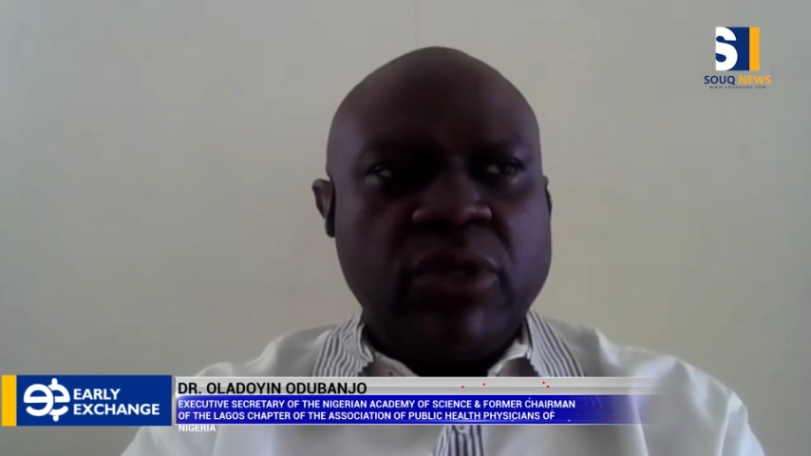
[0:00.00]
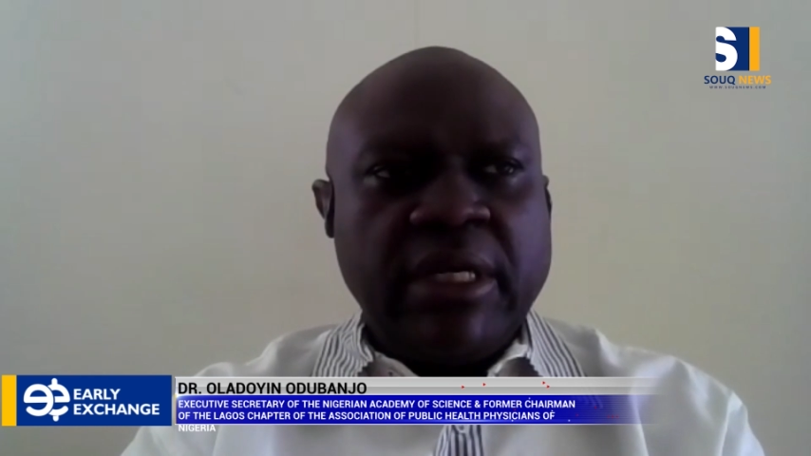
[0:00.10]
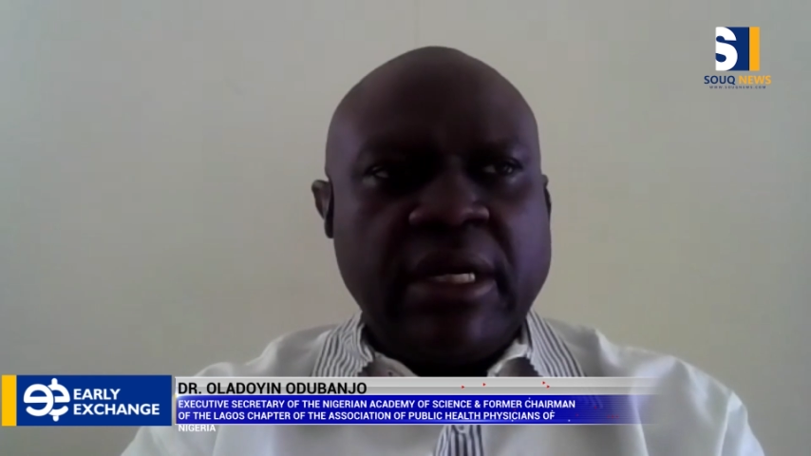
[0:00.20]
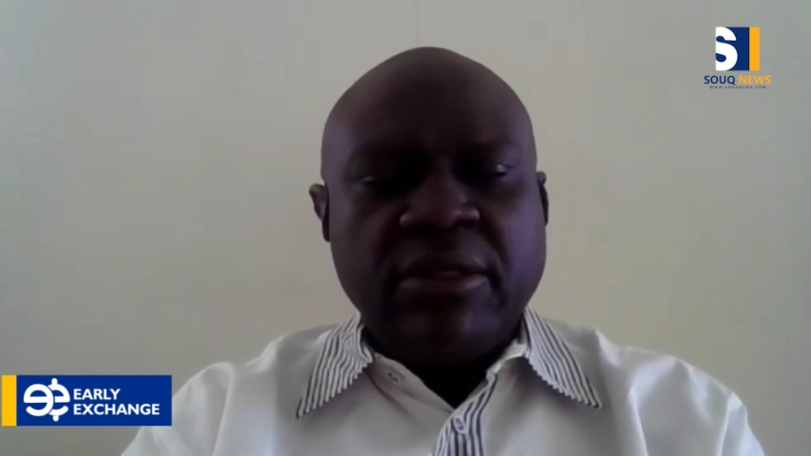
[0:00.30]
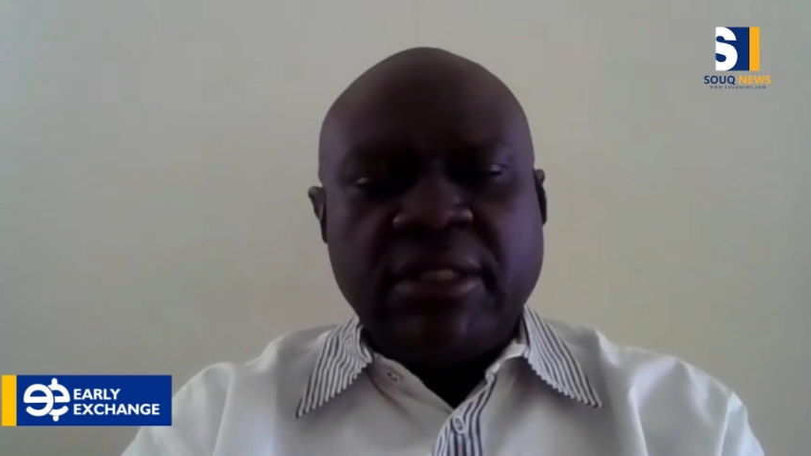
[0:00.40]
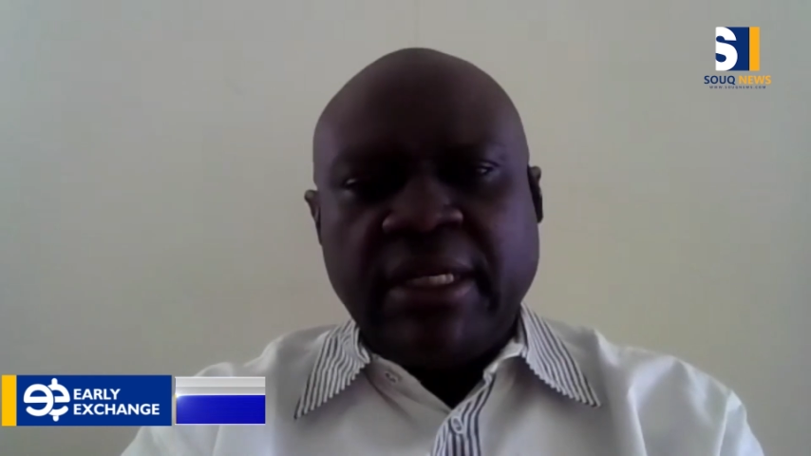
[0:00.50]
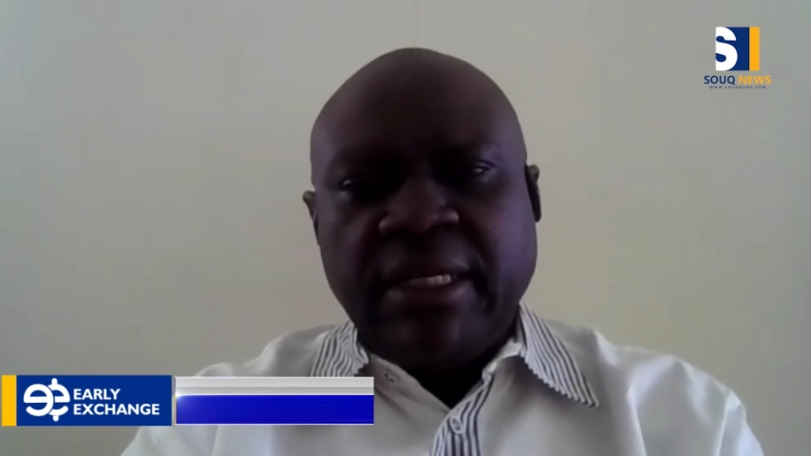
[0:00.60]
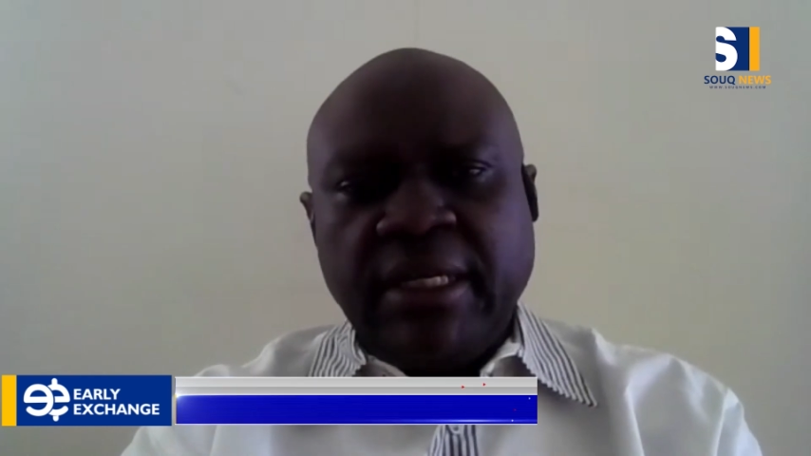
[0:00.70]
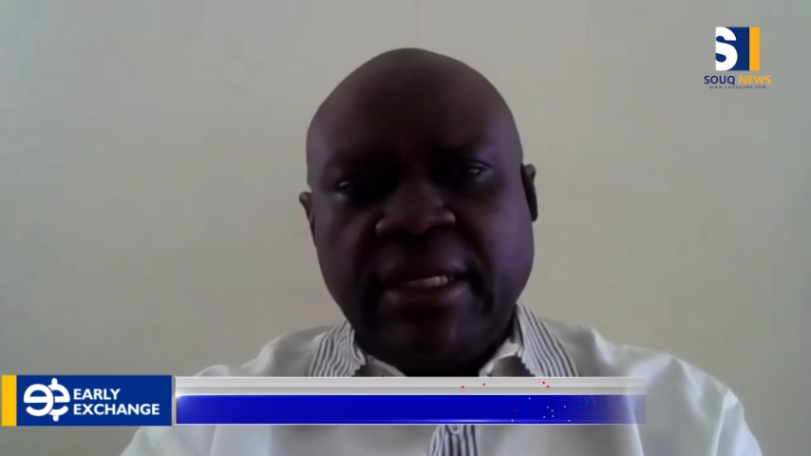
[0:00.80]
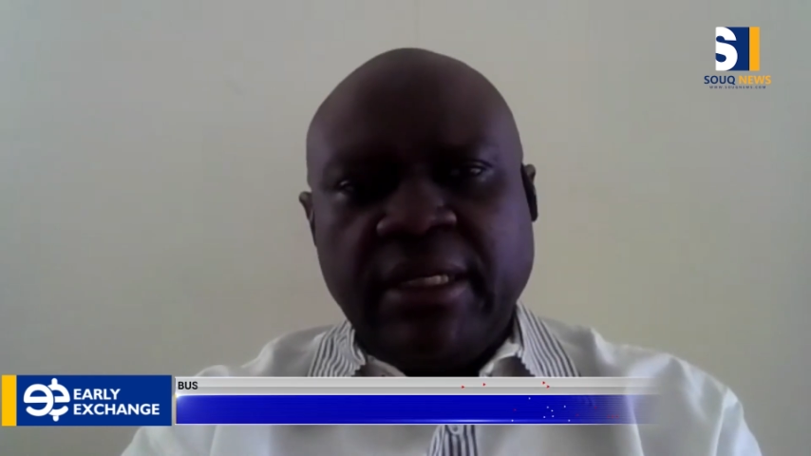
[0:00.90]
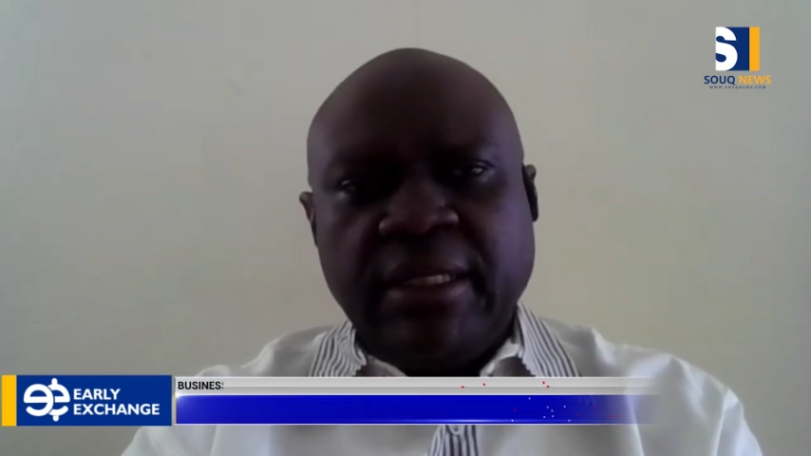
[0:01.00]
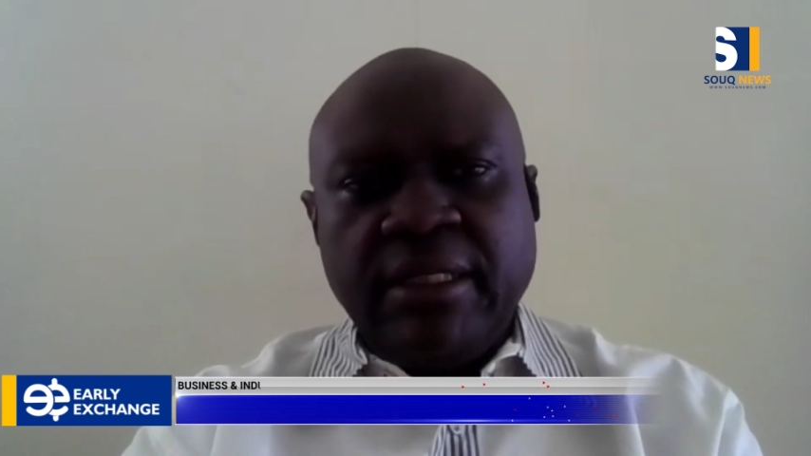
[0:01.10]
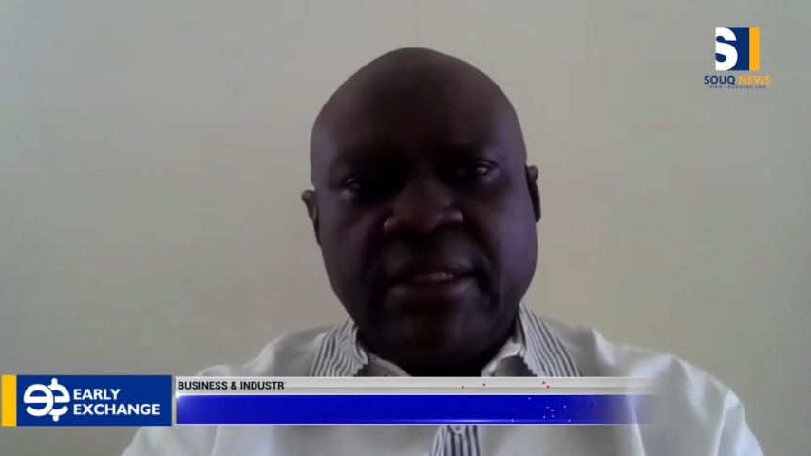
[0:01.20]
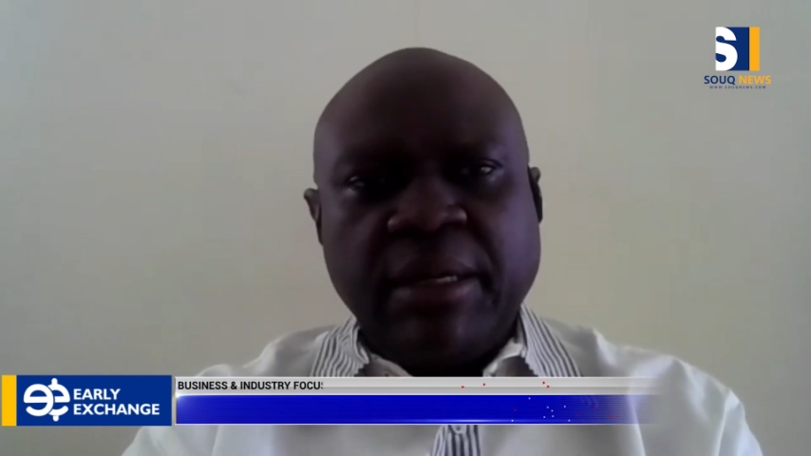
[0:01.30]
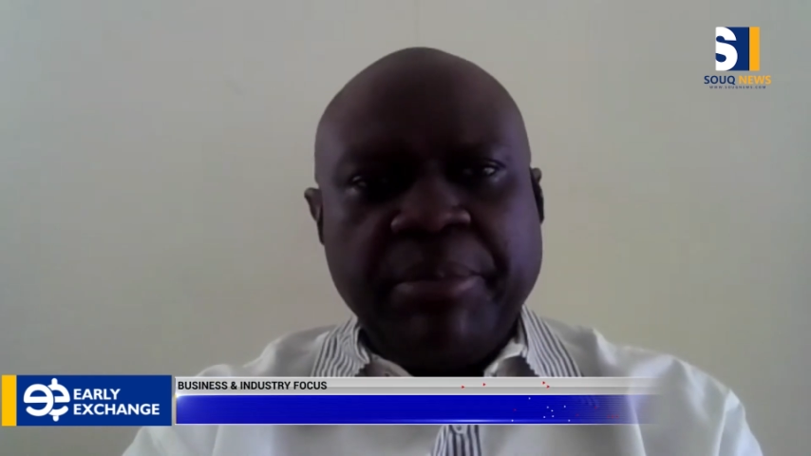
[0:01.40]
without any
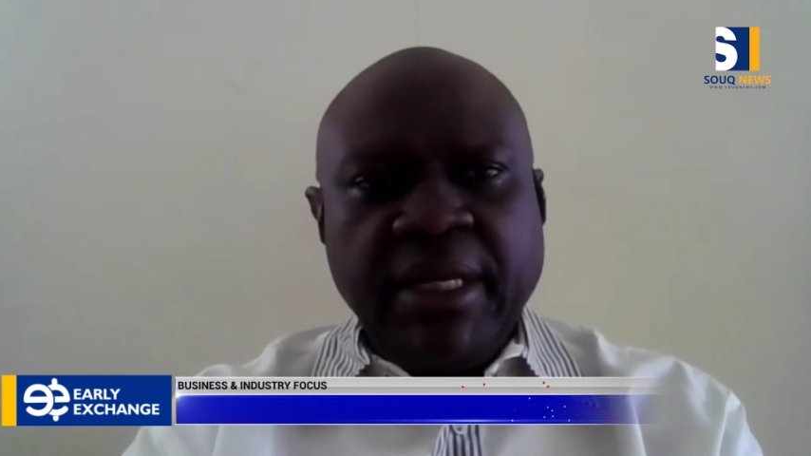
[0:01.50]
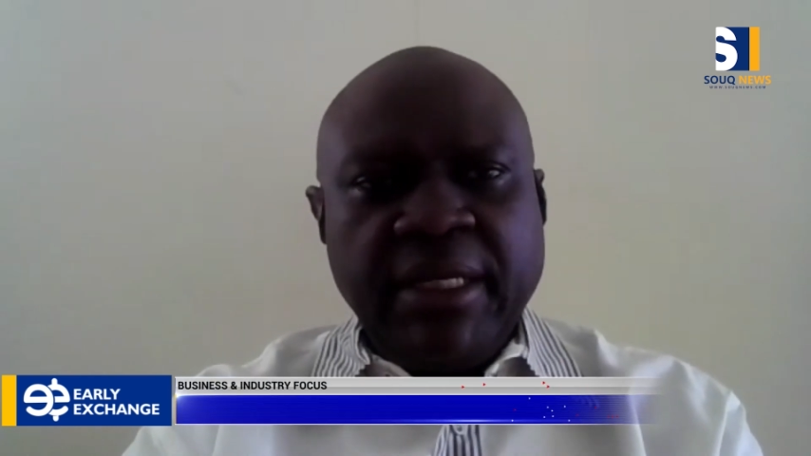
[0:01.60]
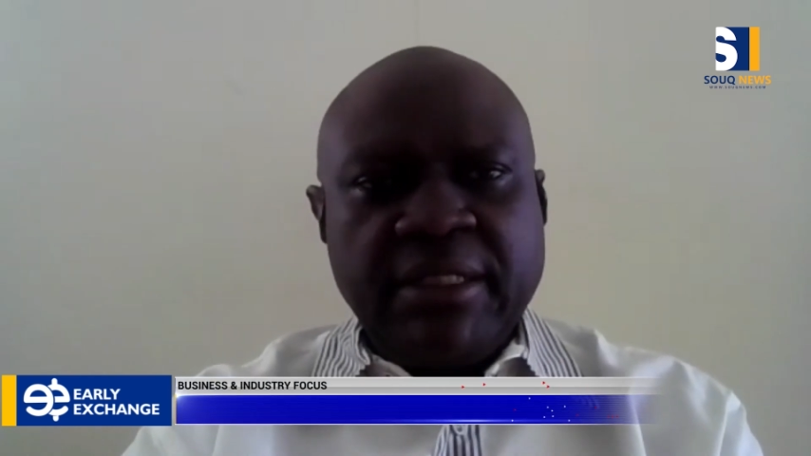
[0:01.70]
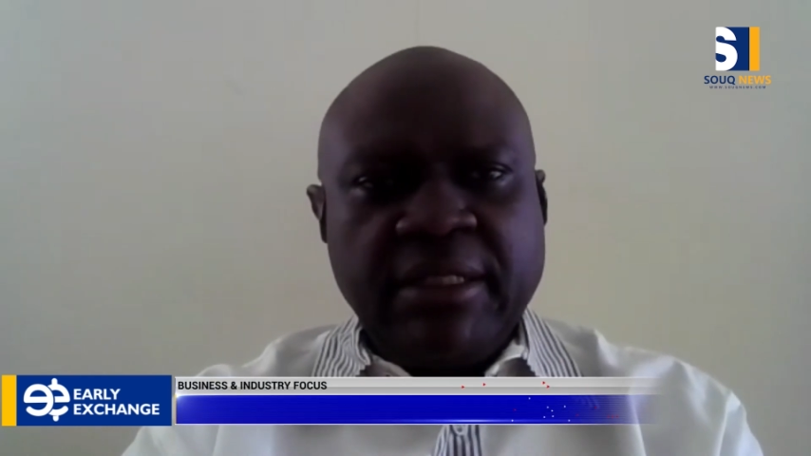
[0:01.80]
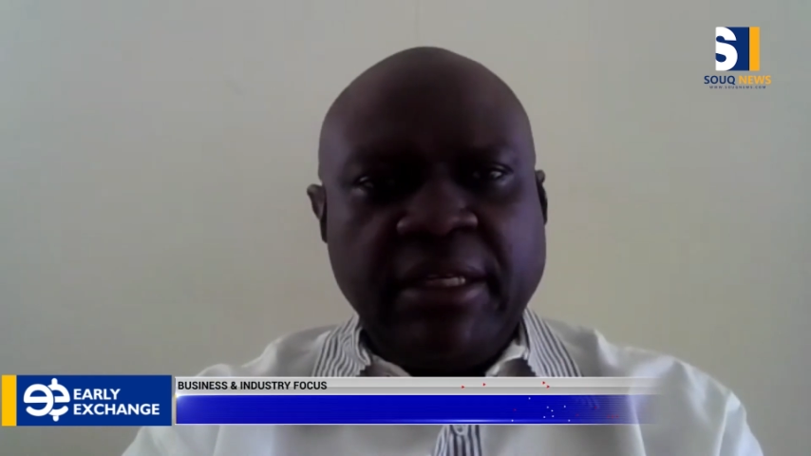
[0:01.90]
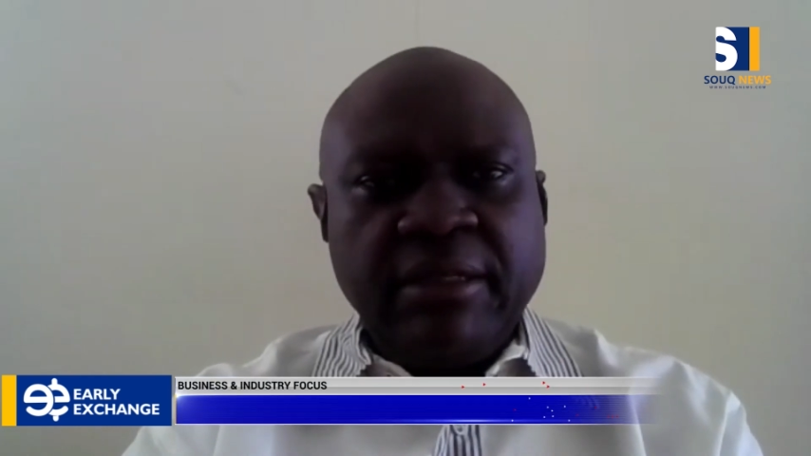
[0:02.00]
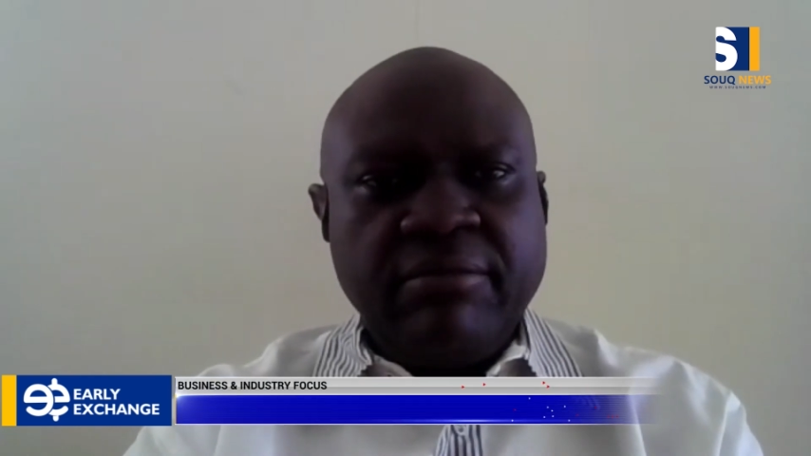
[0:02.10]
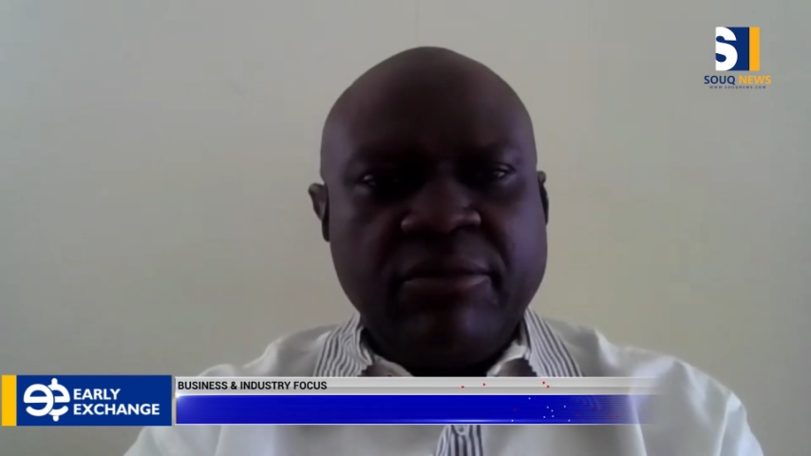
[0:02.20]
disability,